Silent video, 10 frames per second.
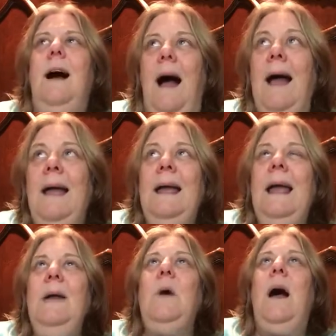
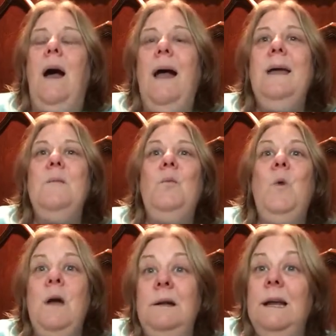I, I
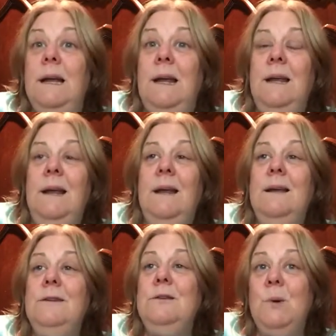am willing
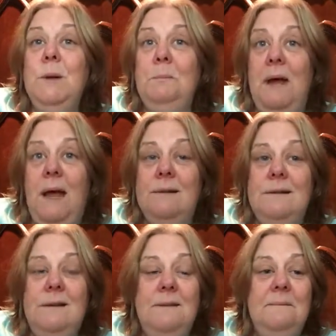to
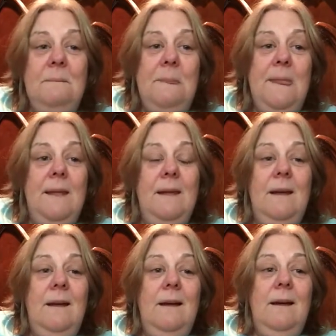admit,
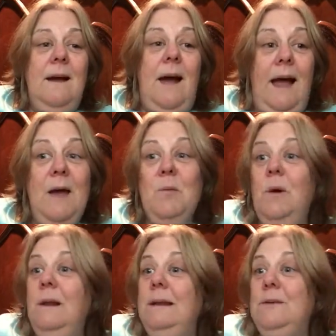I am
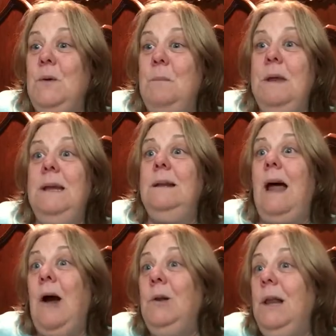willing to admit it
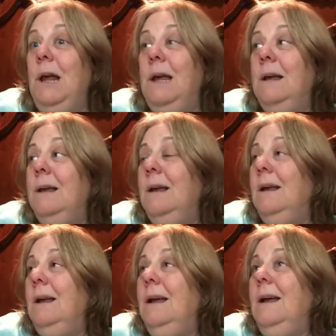loudly
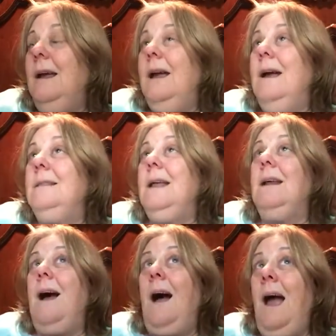
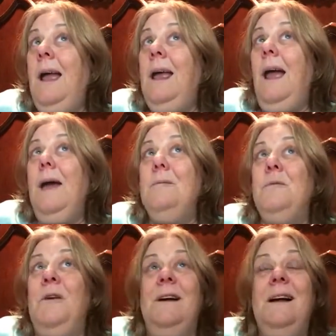that I am,